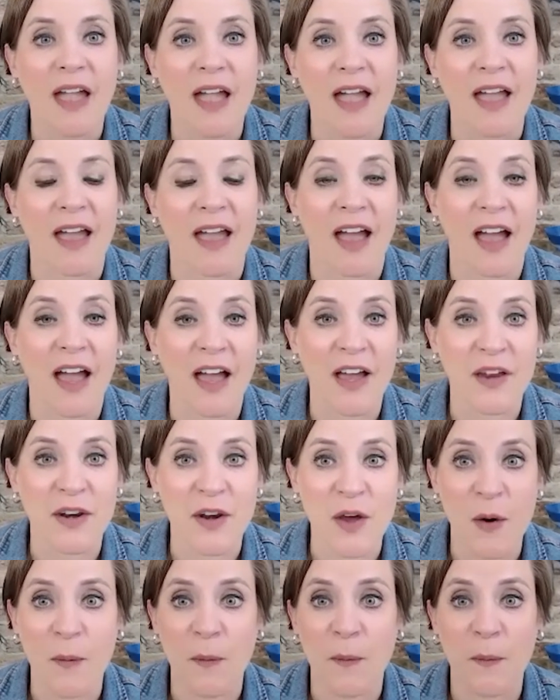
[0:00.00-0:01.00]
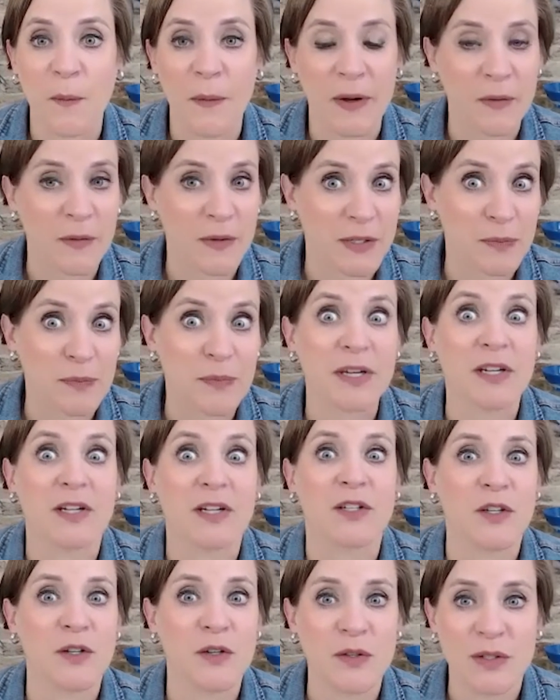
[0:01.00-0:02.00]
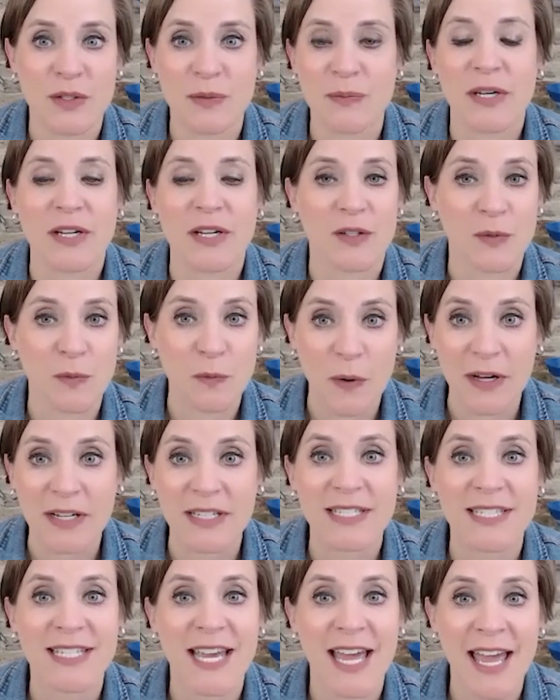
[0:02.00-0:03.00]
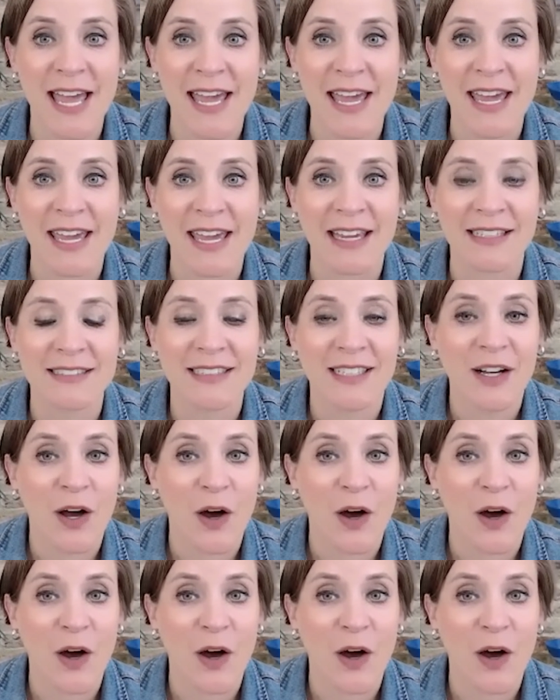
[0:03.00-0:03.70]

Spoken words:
And it was big news because one day